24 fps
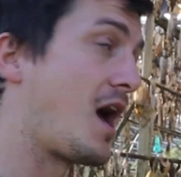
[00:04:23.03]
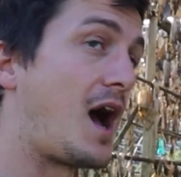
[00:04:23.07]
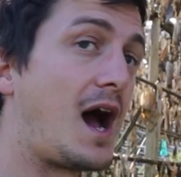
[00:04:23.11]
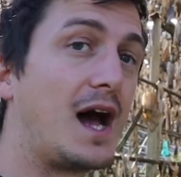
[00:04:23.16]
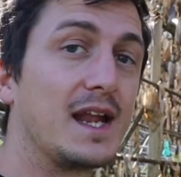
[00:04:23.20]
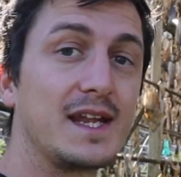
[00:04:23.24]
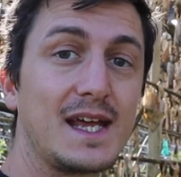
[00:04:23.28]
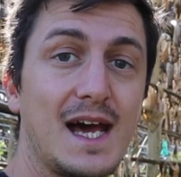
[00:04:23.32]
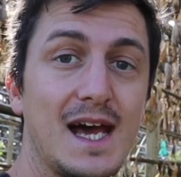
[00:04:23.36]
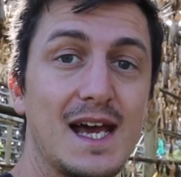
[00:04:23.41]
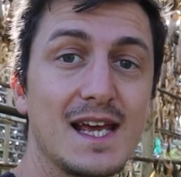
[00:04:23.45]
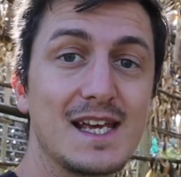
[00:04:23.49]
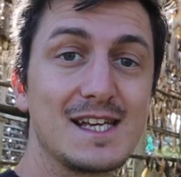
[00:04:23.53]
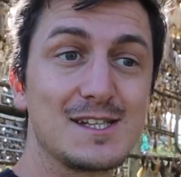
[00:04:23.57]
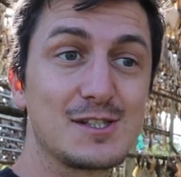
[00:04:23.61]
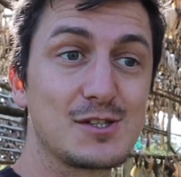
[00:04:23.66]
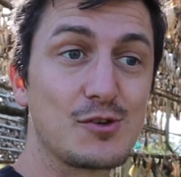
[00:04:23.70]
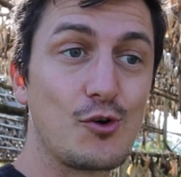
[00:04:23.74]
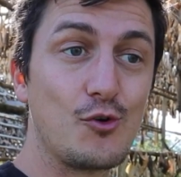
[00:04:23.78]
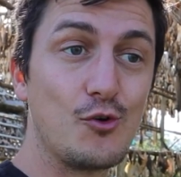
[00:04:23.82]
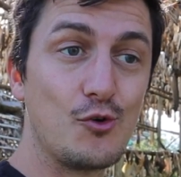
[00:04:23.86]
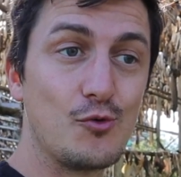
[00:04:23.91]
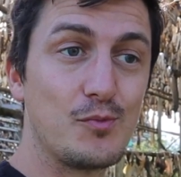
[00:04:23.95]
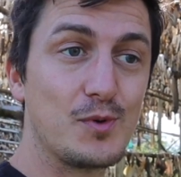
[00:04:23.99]
and that is
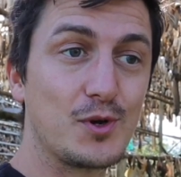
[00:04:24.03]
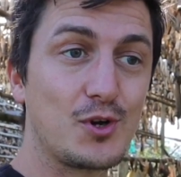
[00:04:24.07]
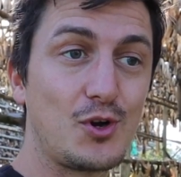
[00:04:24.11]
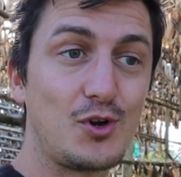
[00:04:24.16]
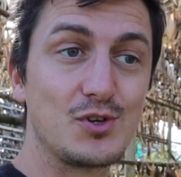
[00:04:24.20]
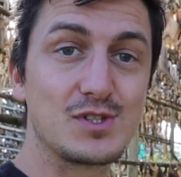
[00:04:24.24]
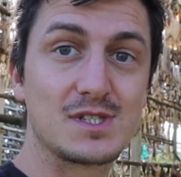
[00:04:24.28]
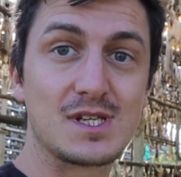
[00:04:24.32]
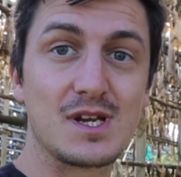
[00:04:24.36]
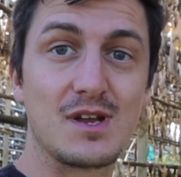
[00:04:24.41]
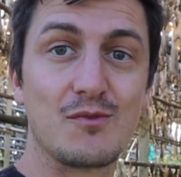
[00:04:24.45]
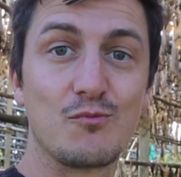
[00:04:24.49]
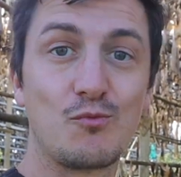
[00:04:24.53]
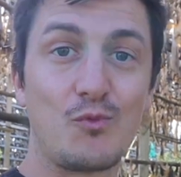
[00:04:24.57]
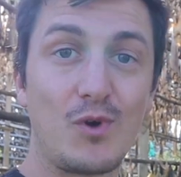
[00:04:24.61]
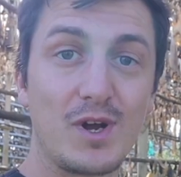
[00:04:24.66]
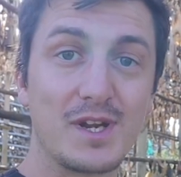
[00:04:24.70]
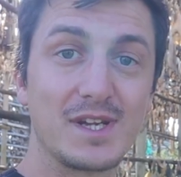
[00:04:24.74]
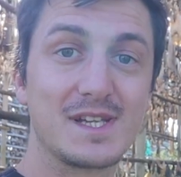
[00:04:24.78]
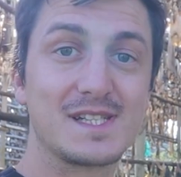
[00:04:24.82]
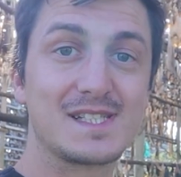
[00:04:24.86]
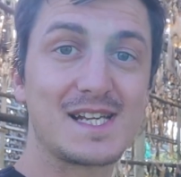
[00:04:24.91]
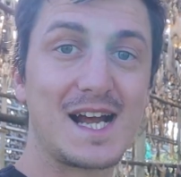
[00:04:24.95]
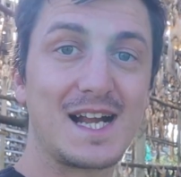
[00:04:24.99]
all because
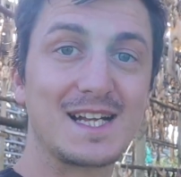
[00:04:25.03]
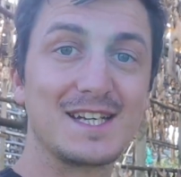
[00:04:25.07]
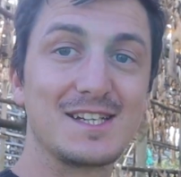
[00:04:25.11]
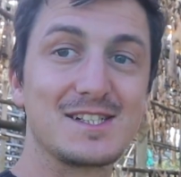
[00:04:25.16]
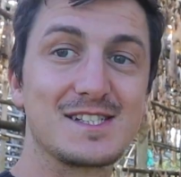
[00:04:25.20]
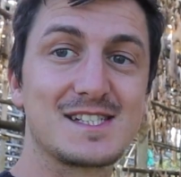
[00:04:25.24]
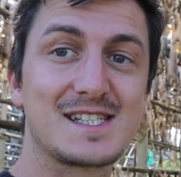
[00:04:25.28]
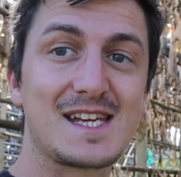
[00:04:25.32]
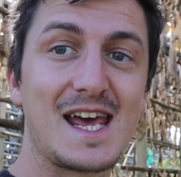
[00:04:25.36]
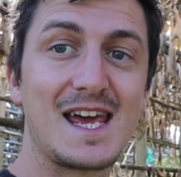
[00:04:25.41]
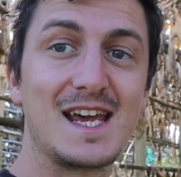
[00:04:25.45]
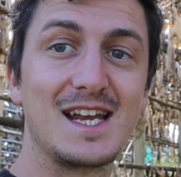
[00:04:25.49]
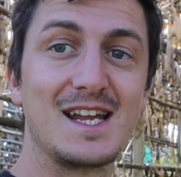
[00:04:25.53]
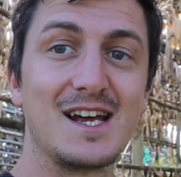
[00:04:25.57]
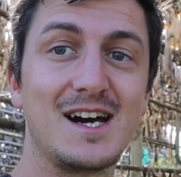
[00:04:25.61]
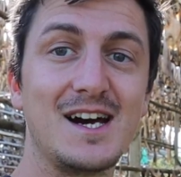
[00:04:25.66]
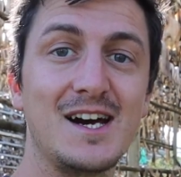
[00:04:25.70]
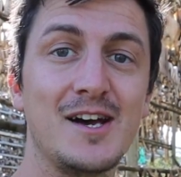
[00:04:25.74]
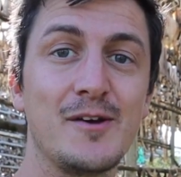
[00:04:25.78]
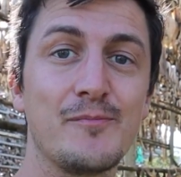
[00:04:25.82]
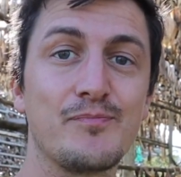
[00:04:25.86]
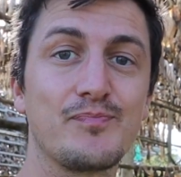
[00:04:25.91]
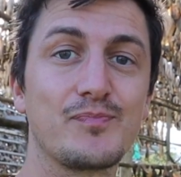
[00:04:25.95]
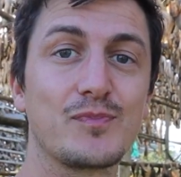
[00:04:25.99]
one Italian
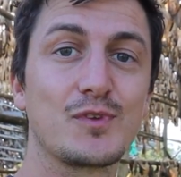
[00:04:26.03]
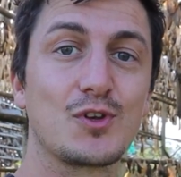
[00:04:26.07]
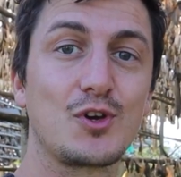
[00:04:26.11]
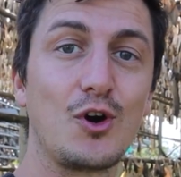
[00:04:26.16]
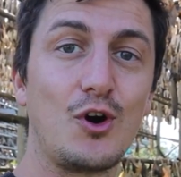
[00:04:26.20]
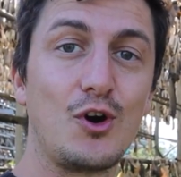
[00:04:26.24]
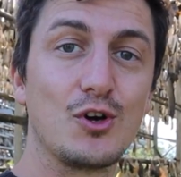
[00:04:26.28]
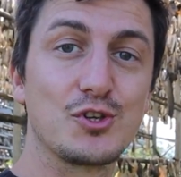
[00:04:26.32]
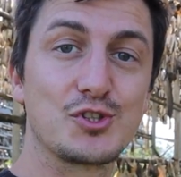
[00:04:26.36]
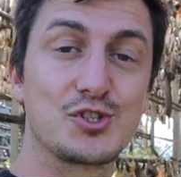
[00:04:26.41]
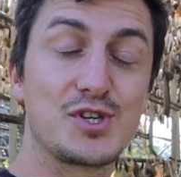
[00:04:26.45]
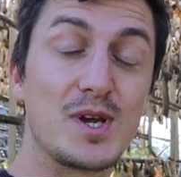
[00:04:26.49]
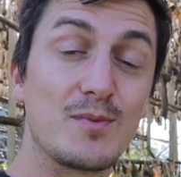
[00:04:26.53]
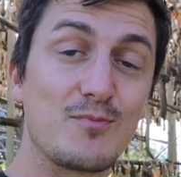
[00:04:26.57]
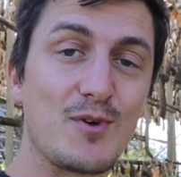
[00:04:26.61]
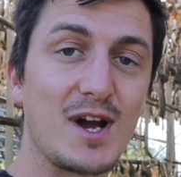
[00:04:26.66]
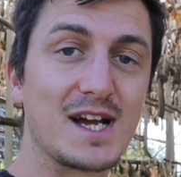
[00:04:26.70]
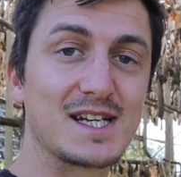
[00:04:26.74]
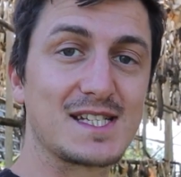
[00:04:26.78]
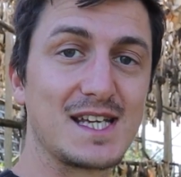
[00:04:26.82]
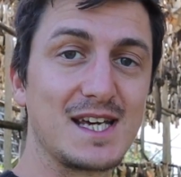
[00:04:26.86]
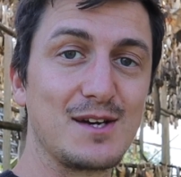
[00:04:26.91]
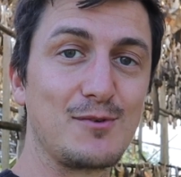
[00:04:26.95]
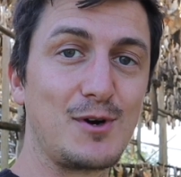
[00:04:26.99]
sailor got
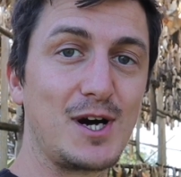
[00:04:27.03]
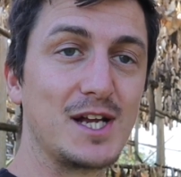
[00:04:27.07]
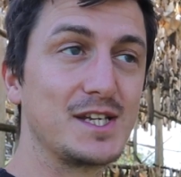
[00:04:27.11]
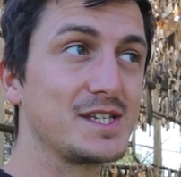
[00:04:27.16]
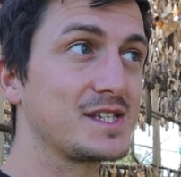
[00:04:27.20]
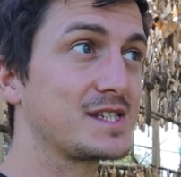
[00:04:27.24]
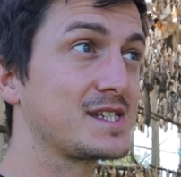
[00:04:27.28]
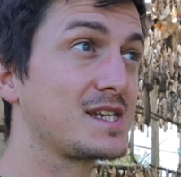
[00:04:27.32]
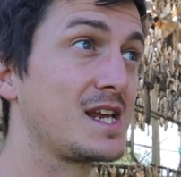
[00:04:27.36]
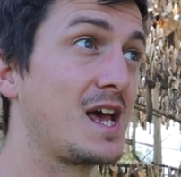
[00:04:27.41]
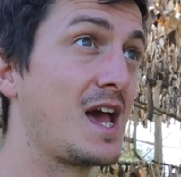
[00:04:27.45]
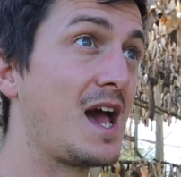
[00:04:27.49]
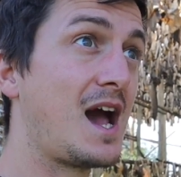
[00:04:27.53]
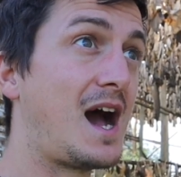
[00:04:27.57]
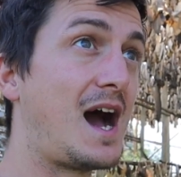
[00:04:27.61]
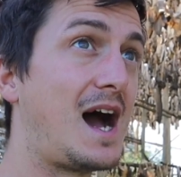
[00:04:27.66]
shipwrecked here once,